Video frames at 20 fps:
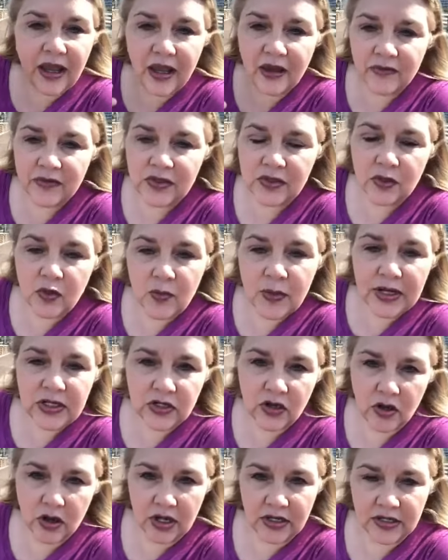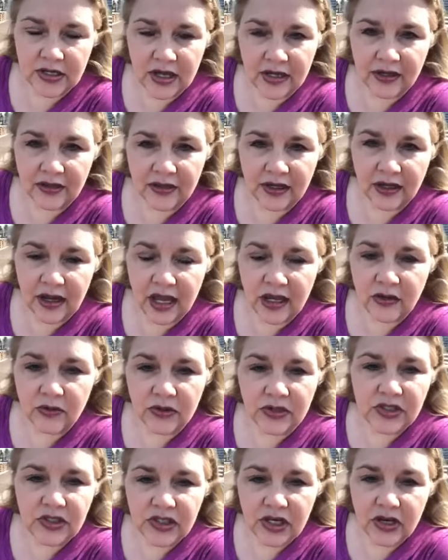have so much content that I
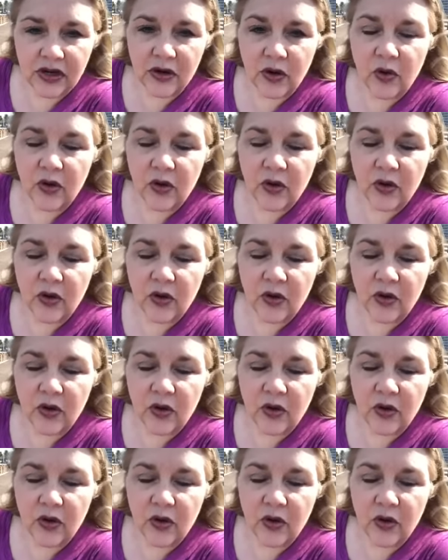could share,